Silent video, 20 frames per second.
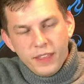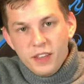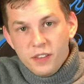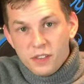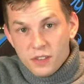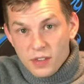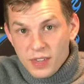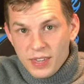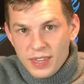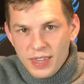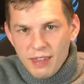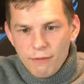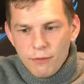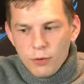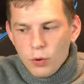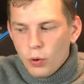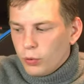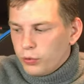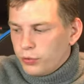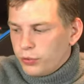these can
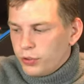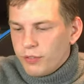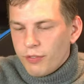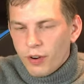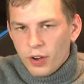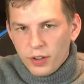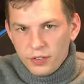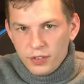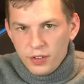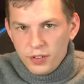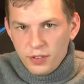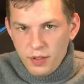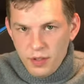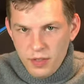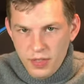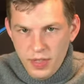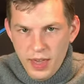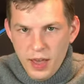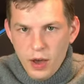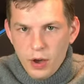give your devices
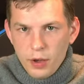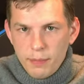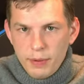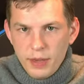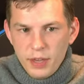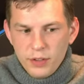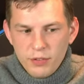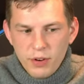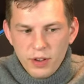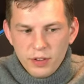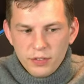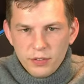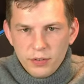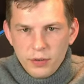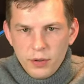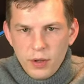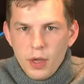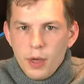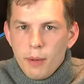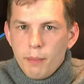their IP
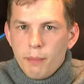address.